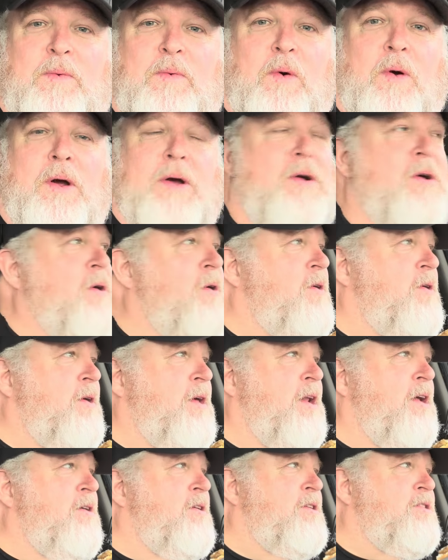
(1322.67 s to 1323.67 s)
worker,
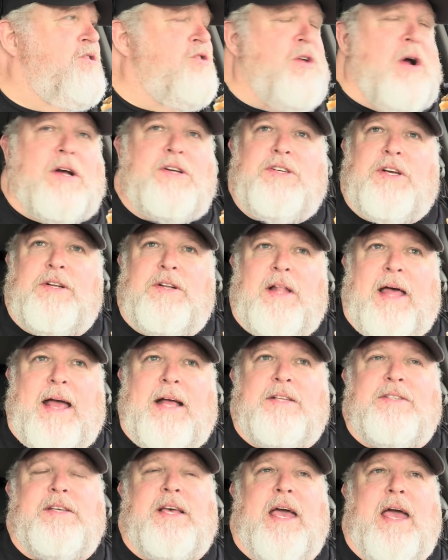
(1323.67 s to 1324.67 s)
you know, construction,
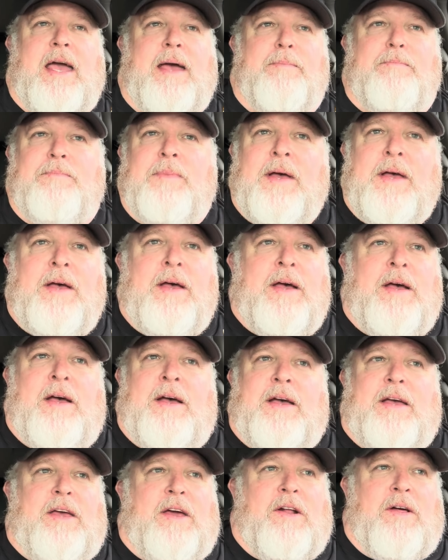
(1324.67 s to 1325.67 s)
landscape,
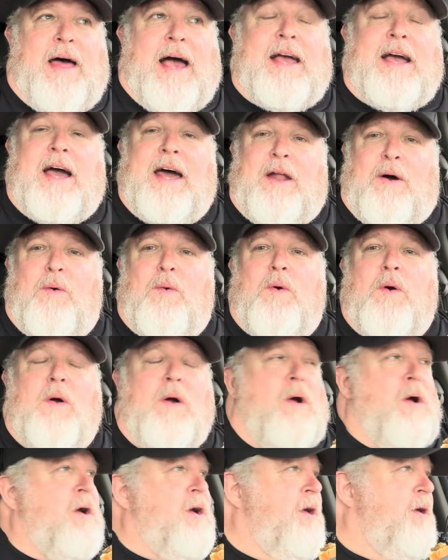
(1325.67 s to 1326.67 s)
you know, that kind of
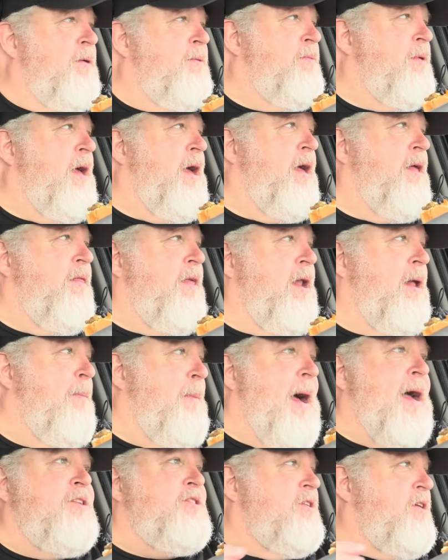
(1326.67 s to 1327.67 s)
work. And then
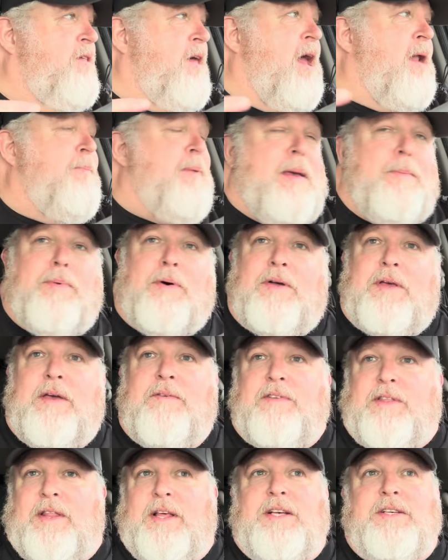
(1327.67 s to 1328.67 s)
imagine a lot of people,
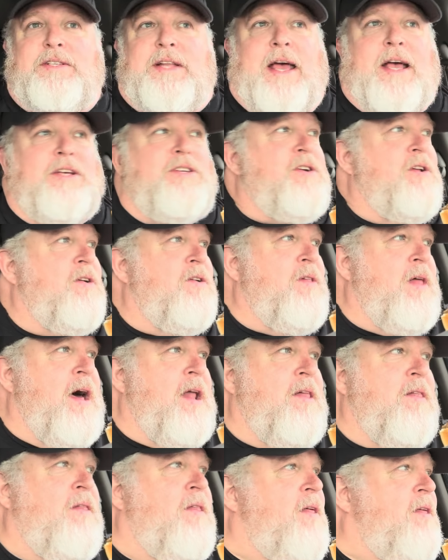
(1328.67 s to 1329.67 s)
even these days, you know, a
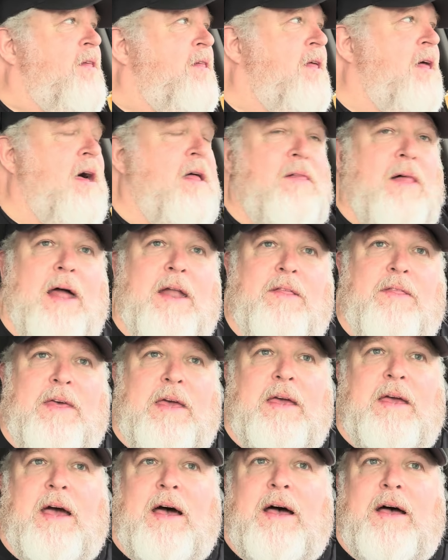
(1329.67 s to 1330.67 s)
lot of, a lot of
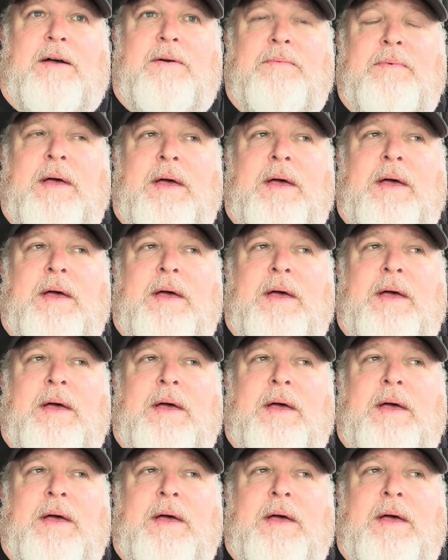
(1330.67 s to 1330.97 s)
the, uh,